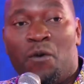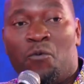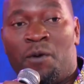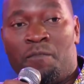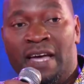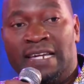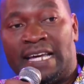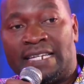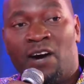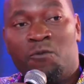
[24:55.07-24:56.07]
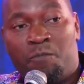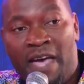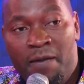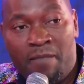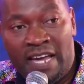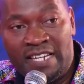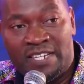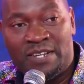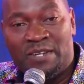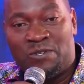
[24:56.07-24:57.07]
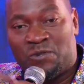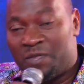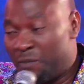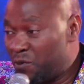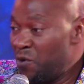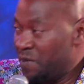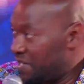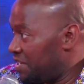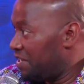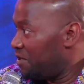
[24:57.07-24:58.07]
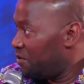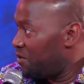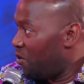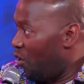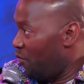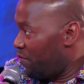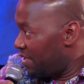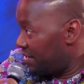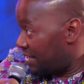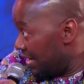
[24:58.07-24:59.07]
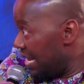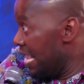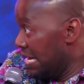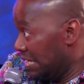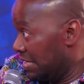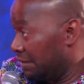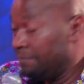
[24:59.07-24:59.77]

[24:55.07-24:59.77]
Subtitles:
We made a down payment to the property. of the land.